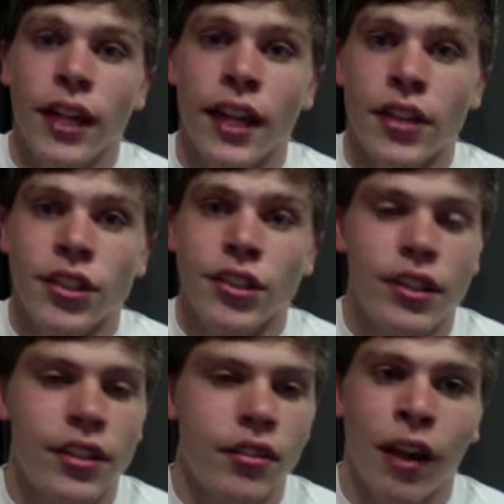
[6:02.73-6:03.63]
HTC
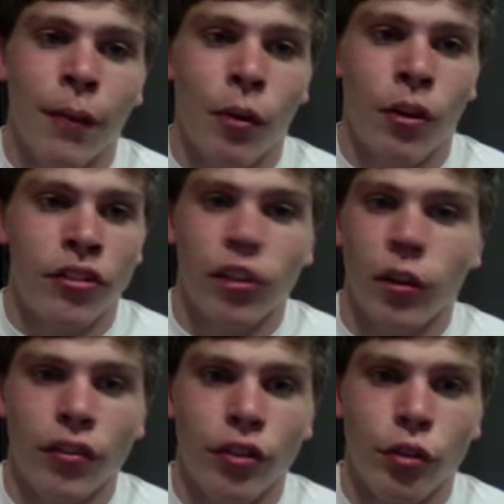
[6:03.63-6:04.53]
is a lot more. So
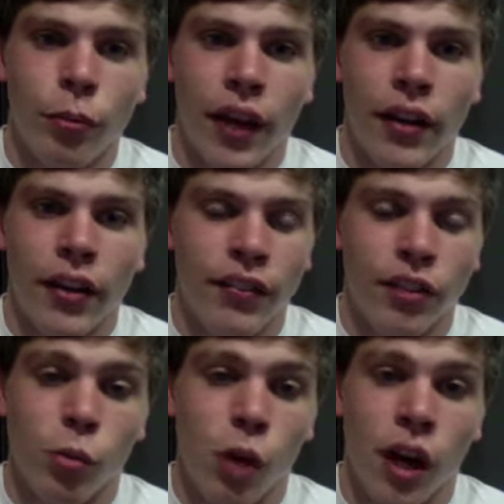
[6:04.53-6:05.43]
if
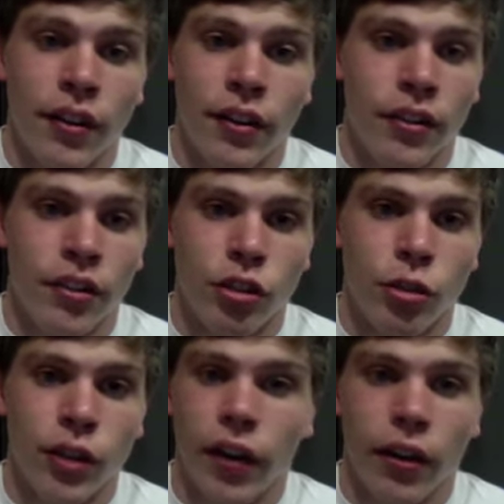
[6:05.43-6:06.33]
you want to
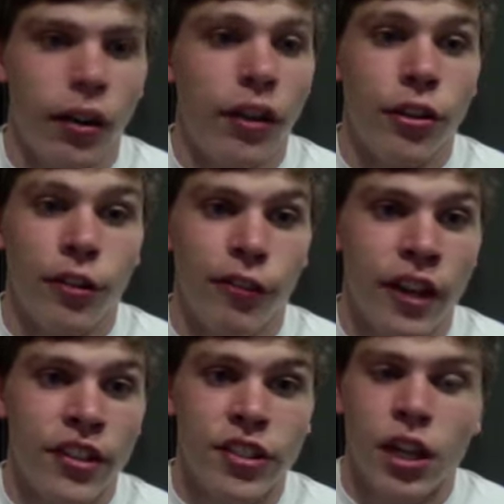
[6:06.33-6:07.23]
carry a lighter
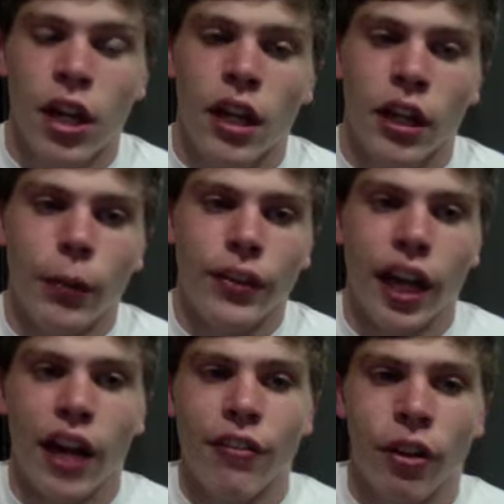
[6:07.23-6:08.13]
device, go with the
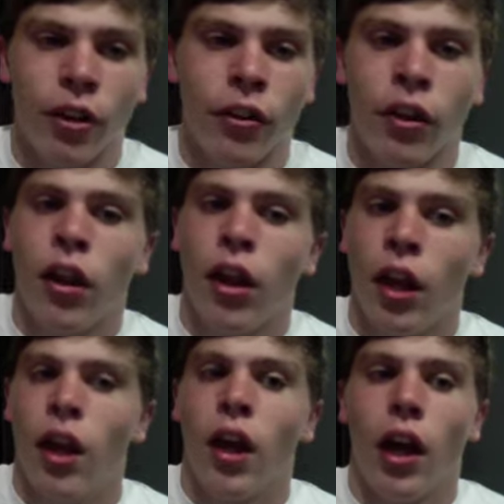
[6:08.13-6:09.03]
iPhone.
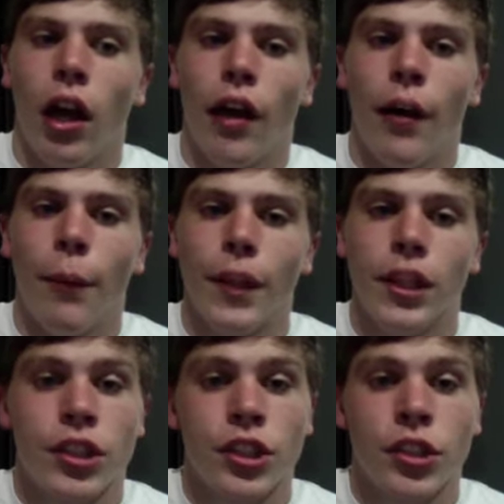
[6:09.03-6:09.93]

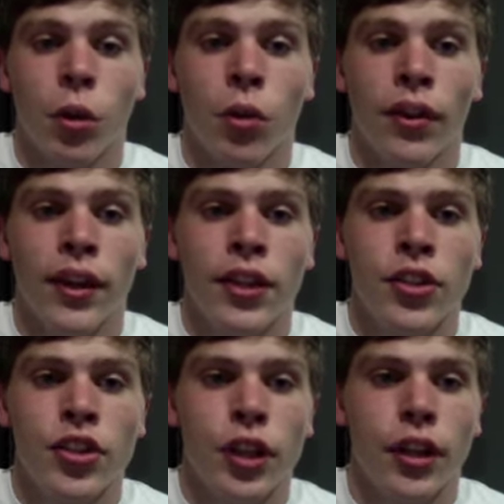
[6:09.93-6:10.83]

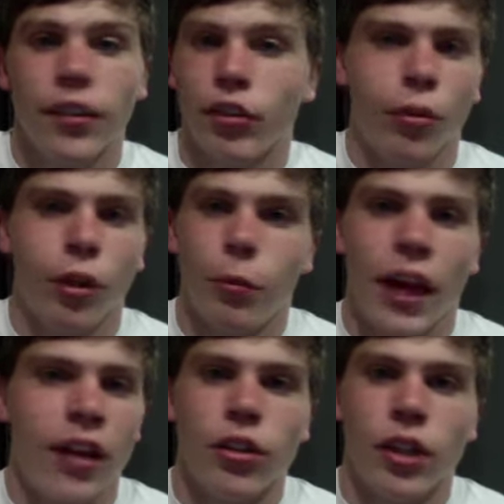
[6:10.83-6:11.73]
Storage doesn't really
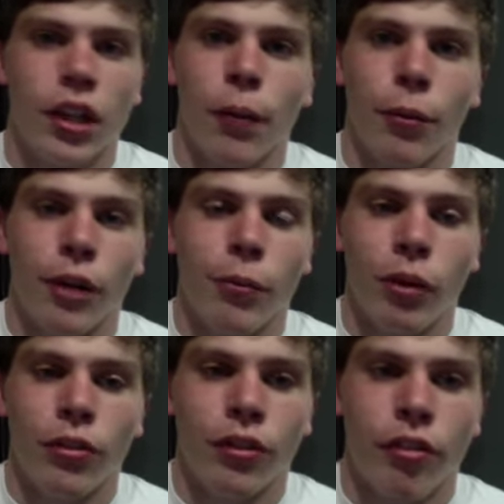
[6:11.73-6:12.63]
matter. You can upgrade
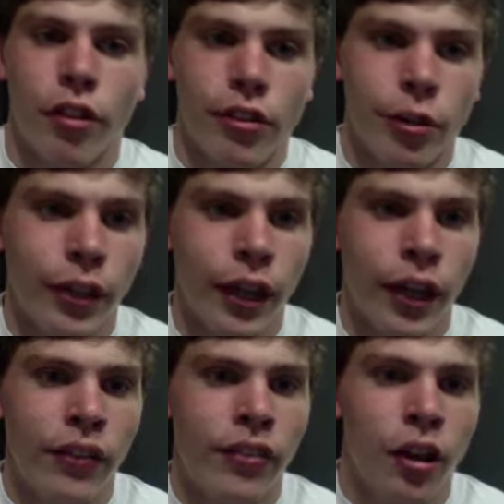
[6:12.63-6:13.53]
both to 32 gigs.